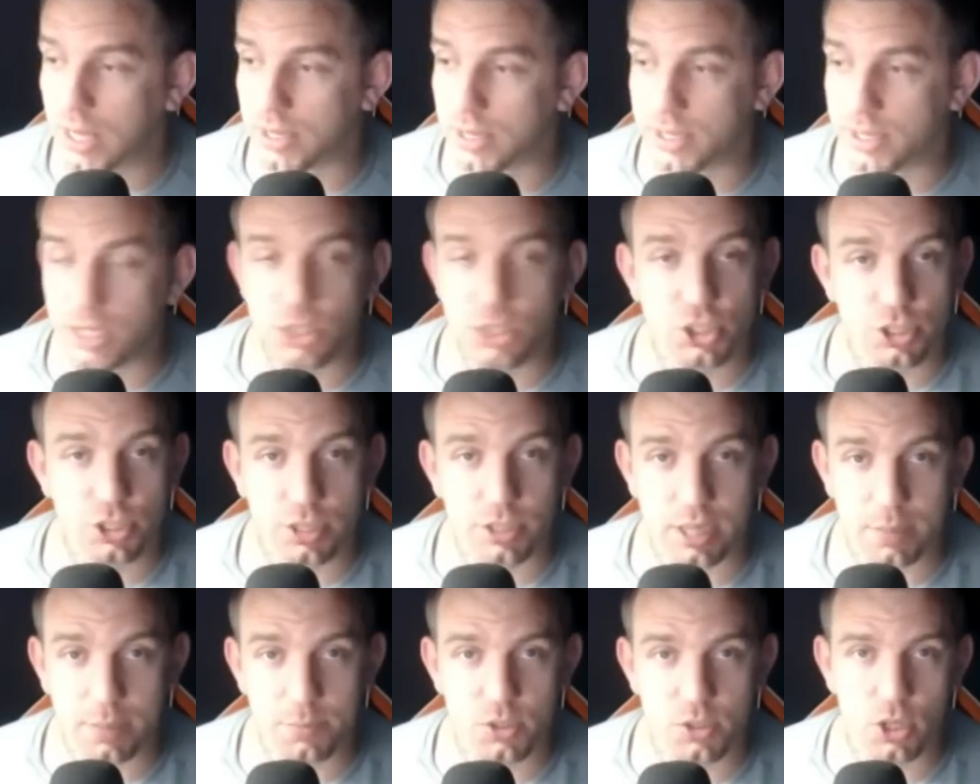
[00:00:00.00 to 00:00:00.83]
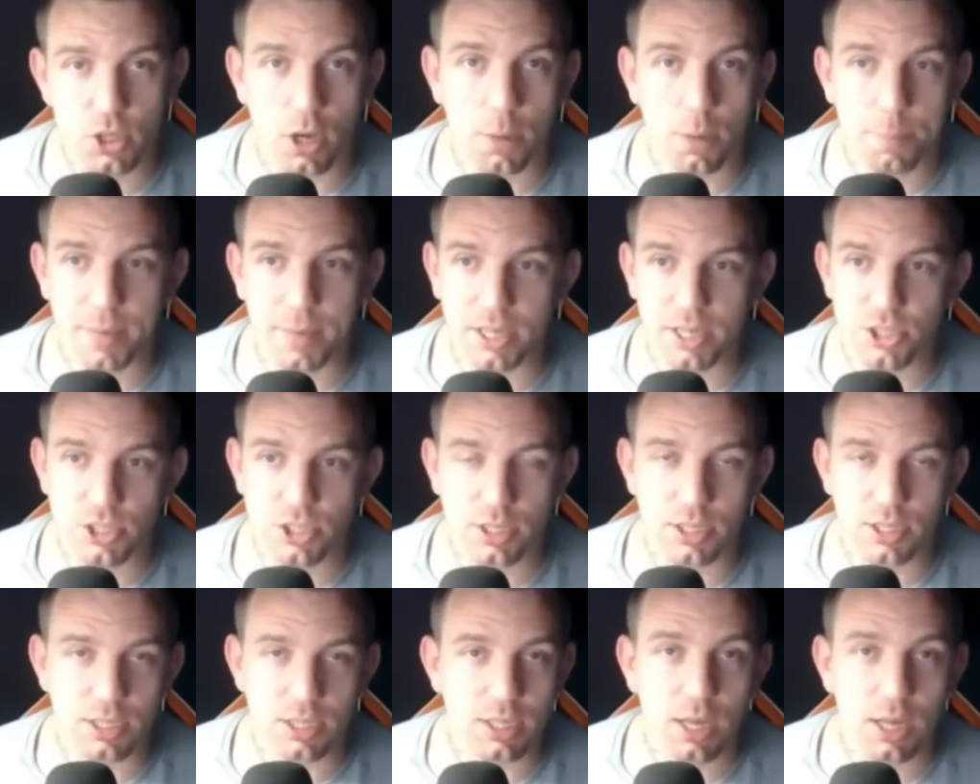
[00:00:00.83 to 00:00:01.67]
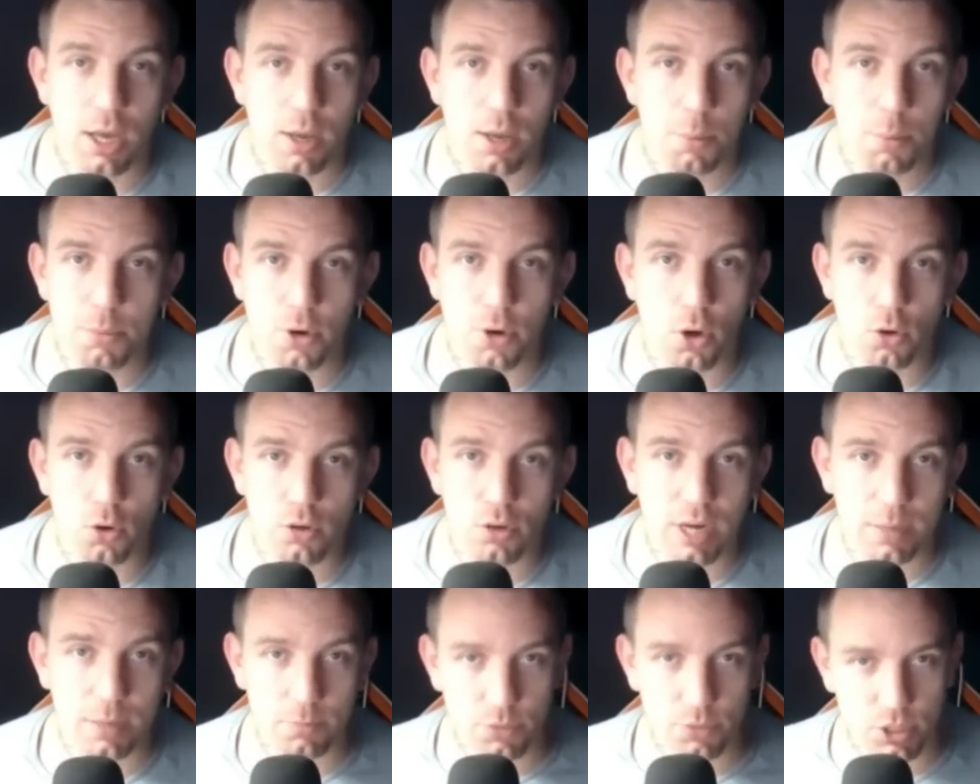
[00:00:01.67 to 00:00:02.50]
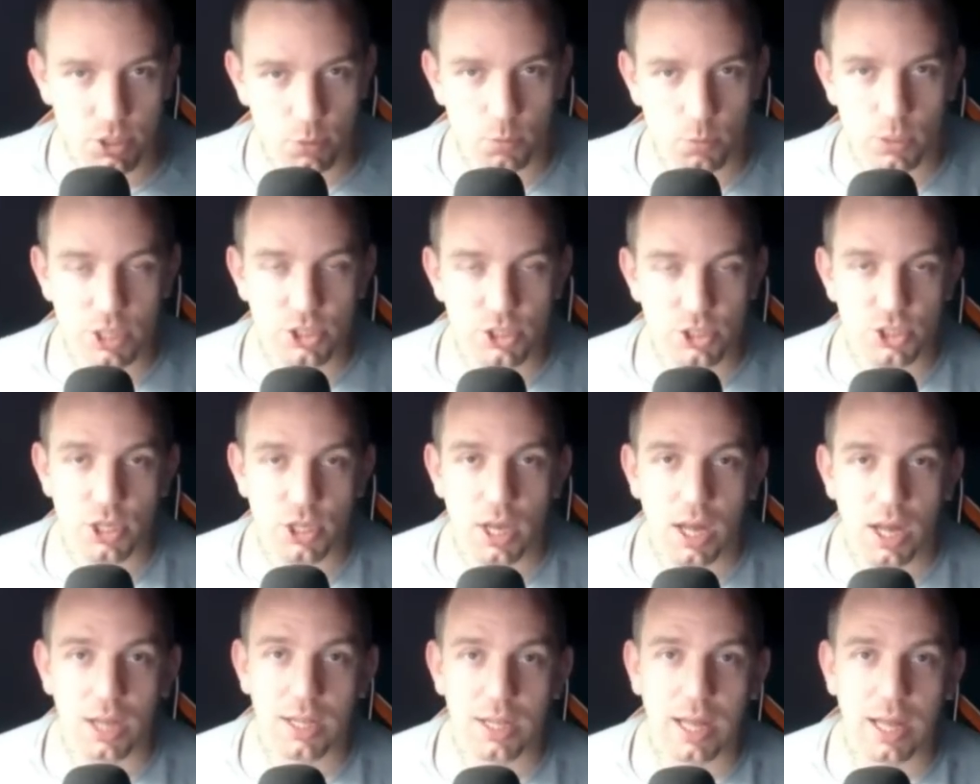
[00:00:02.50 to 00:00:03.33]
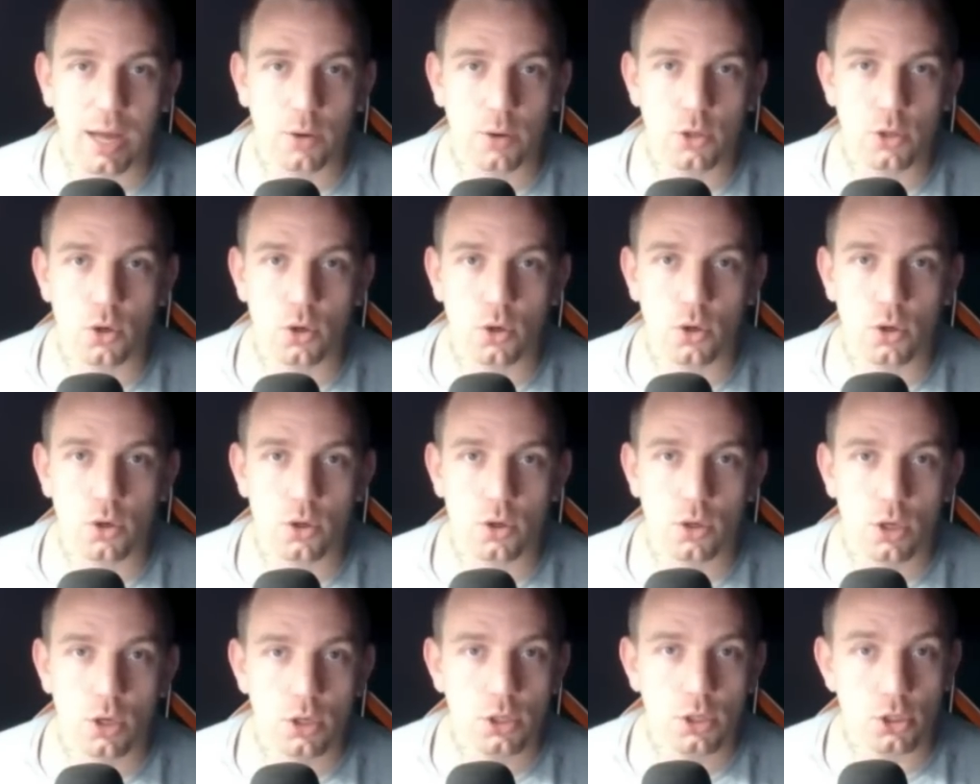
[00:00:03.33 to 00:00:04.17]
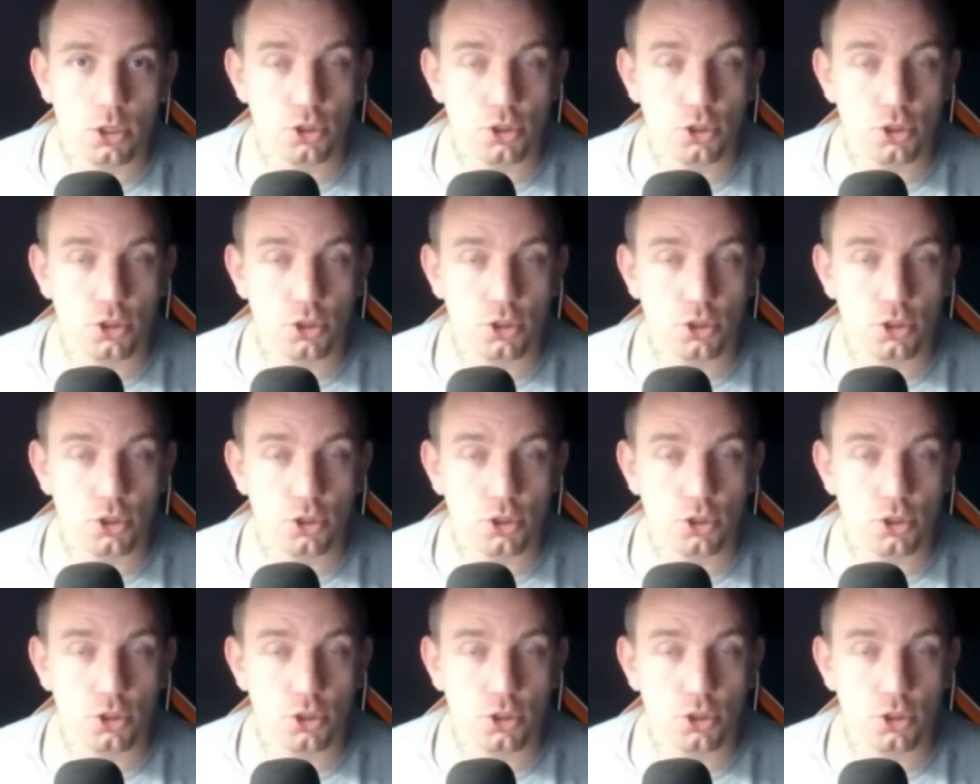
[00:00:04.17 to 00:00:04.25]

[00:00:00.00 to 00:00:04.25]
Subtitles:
and these scripts are basically programs in which allow your